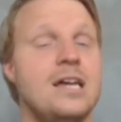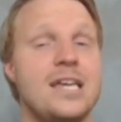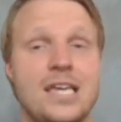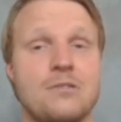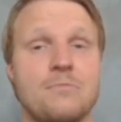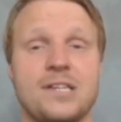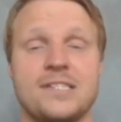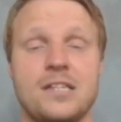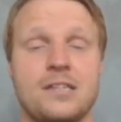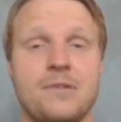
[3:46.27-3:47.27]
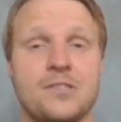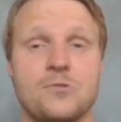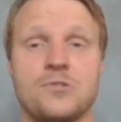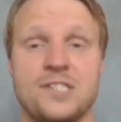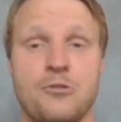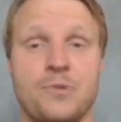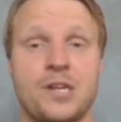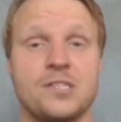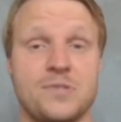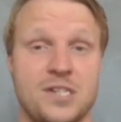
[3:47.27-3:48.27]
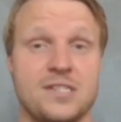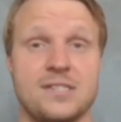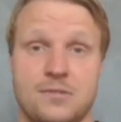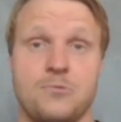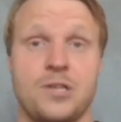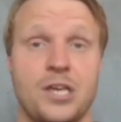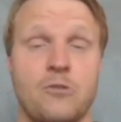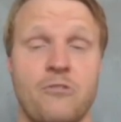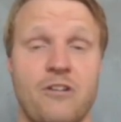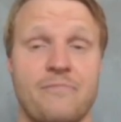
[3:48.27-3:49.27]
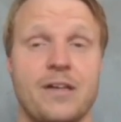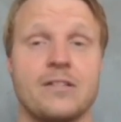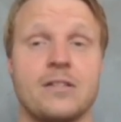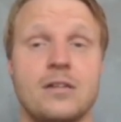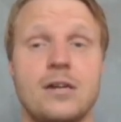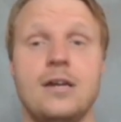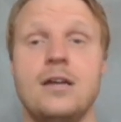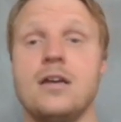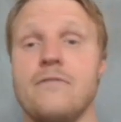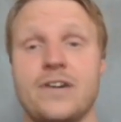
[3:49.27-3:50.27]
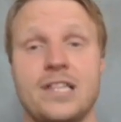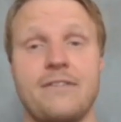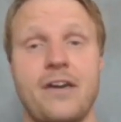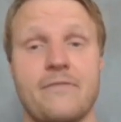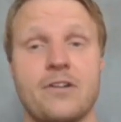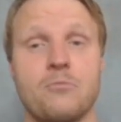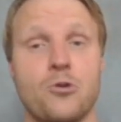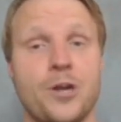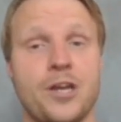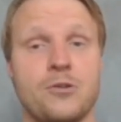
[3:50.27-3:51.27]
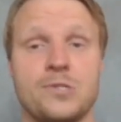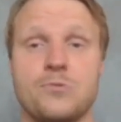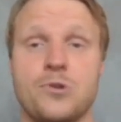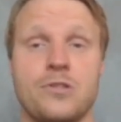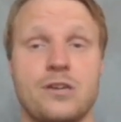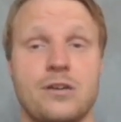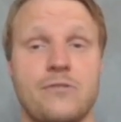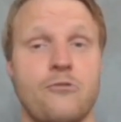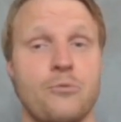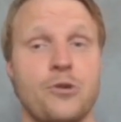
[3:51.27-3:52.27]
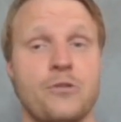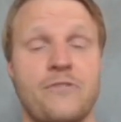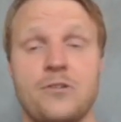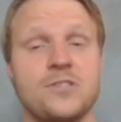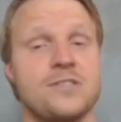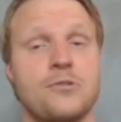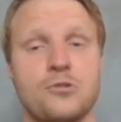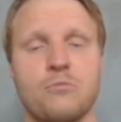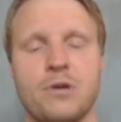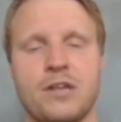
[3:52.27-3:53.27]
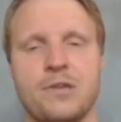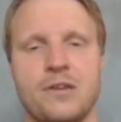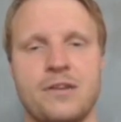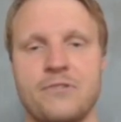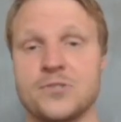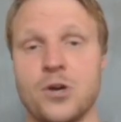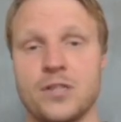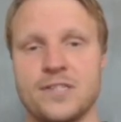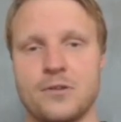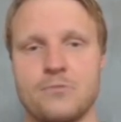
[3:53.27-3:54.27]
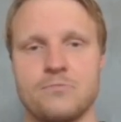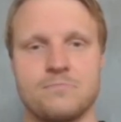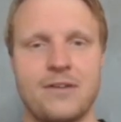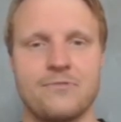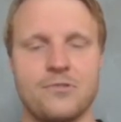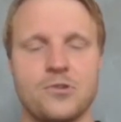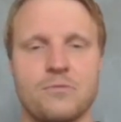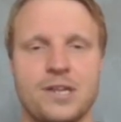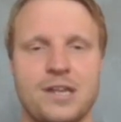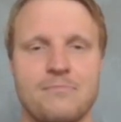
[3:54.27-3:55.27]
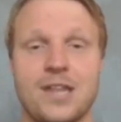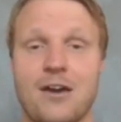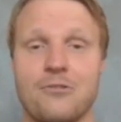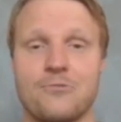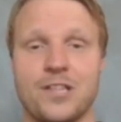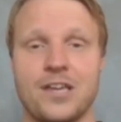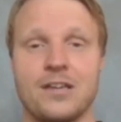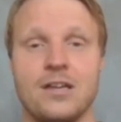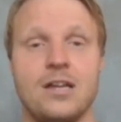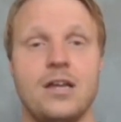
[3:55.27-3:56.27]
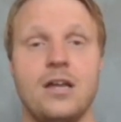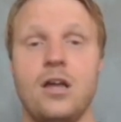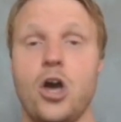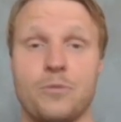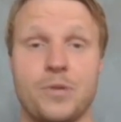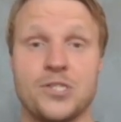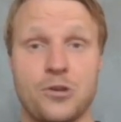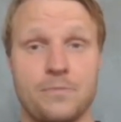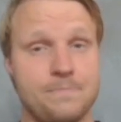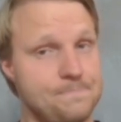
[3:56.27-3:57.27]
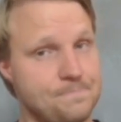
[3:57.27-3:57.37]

he either plays 90 minutes or 0 minutes, which is really good for FPL. Finally, we have Kabore, who's one of the 4.0 defenders. I'm going to talk about him in a different squad, so I don't have to talk about him now, really. Heung-min Son,